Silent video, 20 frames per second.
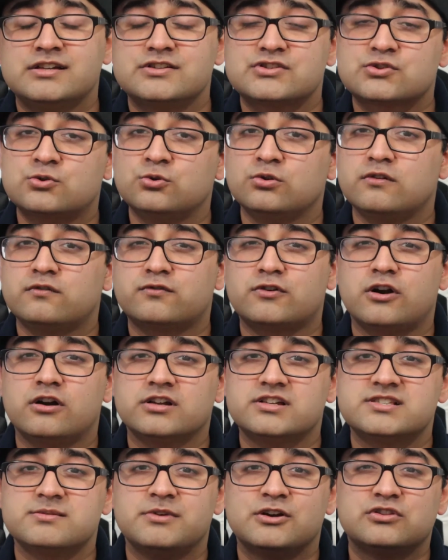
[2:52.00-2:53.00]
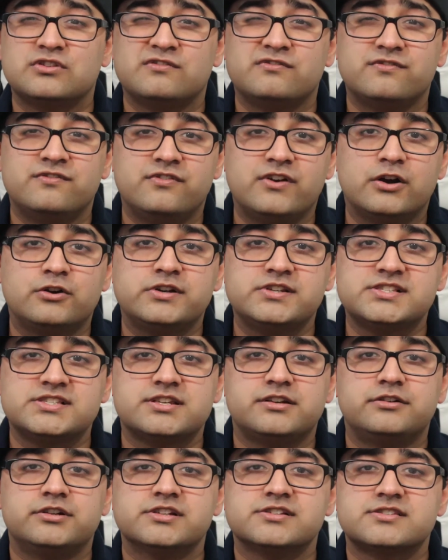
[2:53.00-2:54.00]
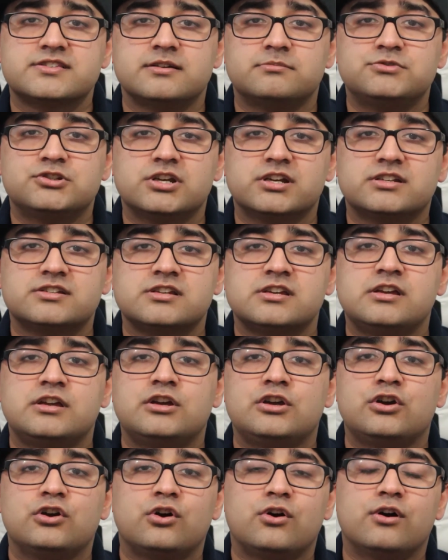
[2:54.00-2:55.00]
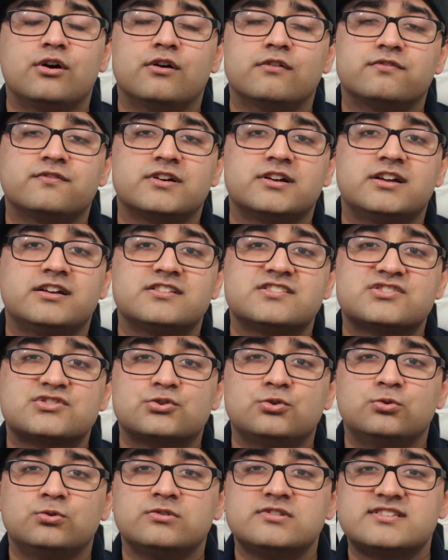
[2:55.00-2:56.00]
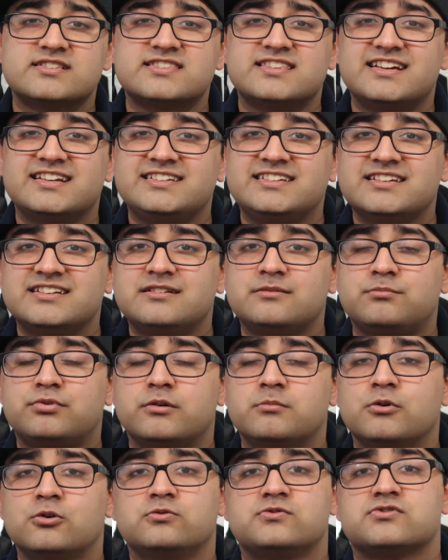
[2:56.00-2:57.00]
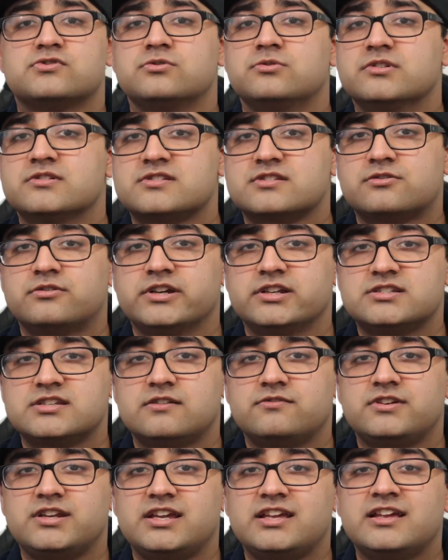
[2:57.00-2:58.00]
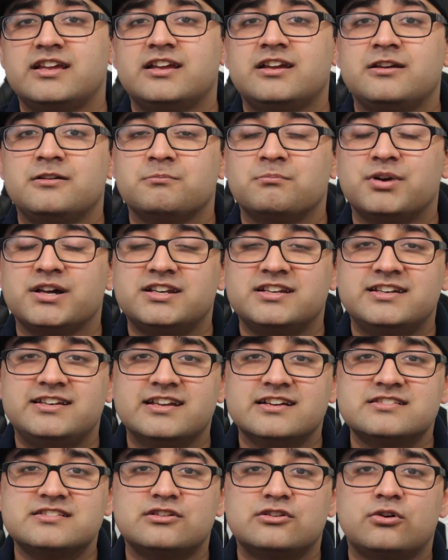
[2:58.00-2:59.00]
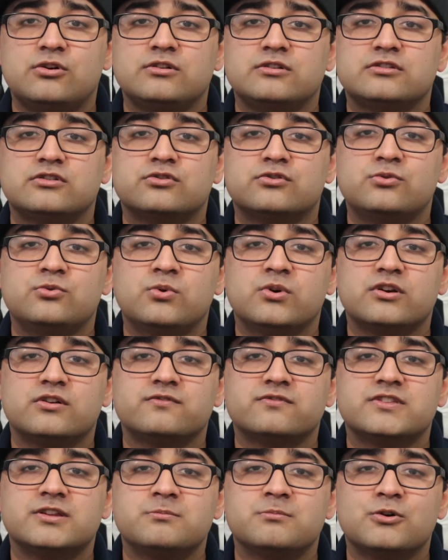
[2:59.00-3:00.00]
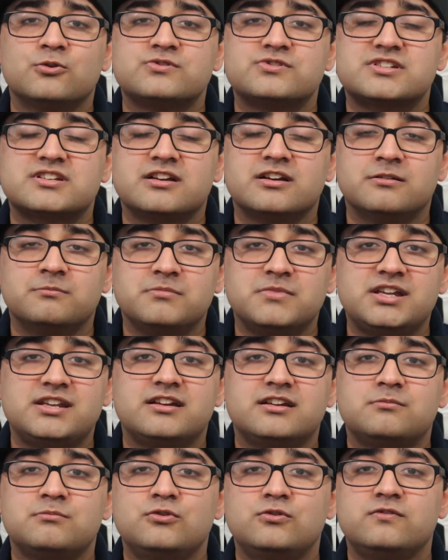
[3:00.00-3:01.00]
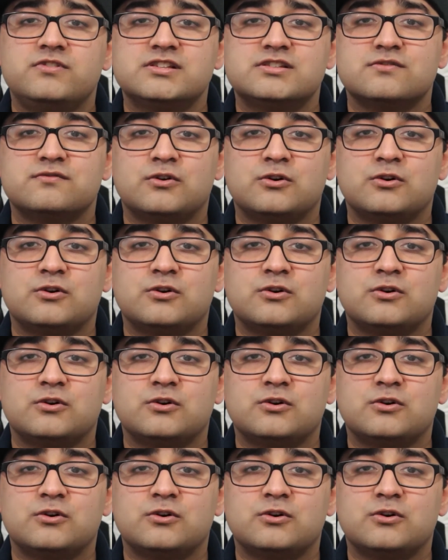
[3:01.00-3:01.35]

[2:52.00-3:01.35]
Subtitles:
School of Rock is about the very serious subject of schools that didn't promote students' creativity. But it does it all through one of the most comedic movies